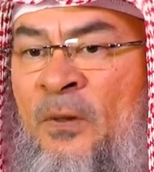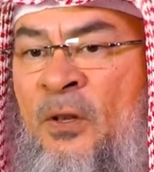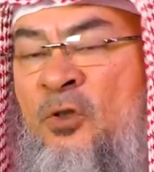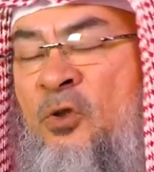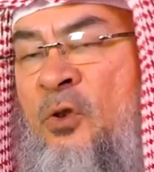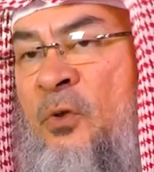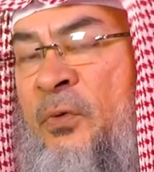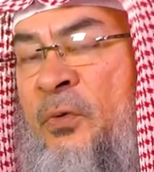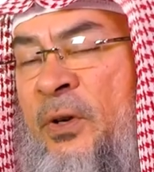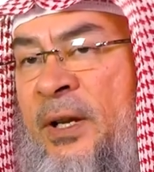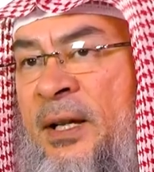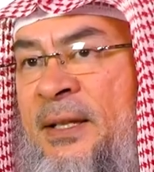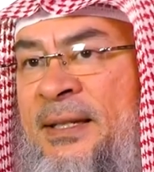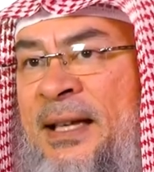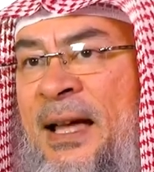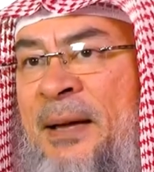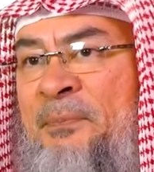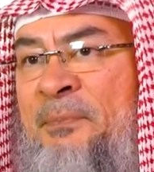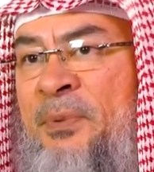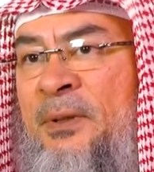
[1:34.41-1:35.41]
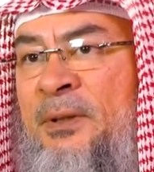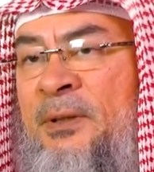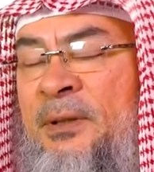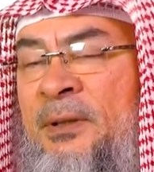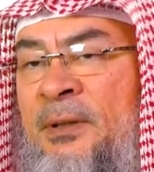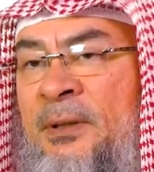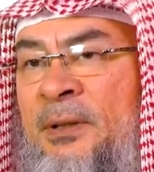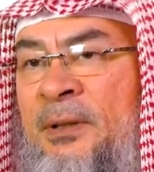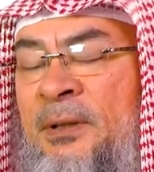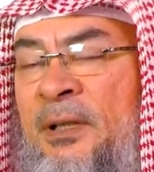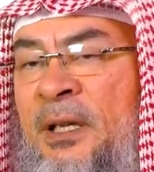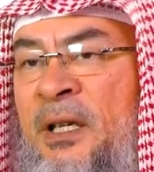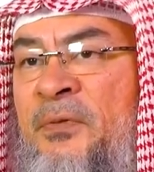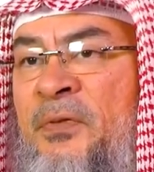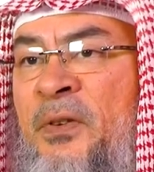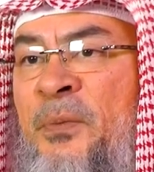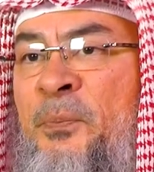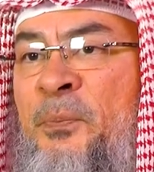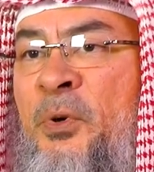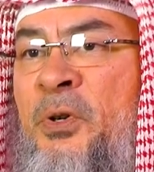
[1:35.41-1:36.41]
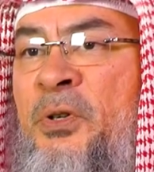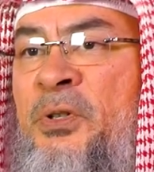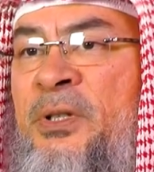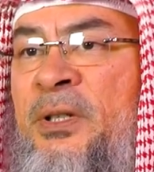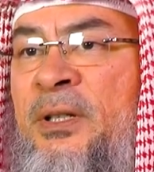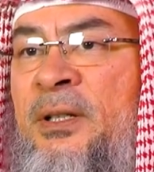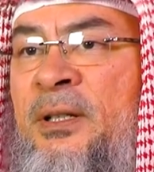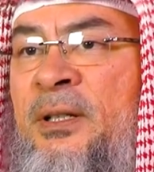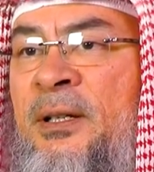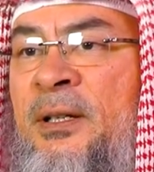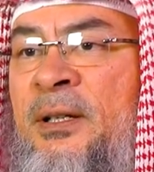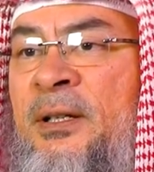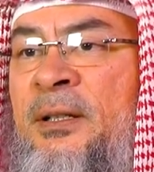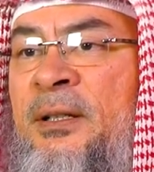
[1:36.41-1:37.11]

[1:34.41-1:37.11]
So for example, if a person